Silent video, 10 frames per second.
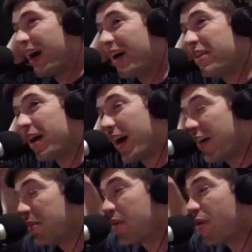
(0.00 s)
I
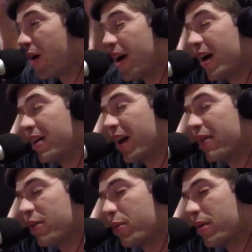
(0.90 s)
had them crying,
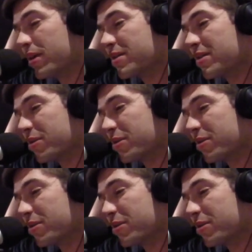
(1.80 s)
laughing when we listened to the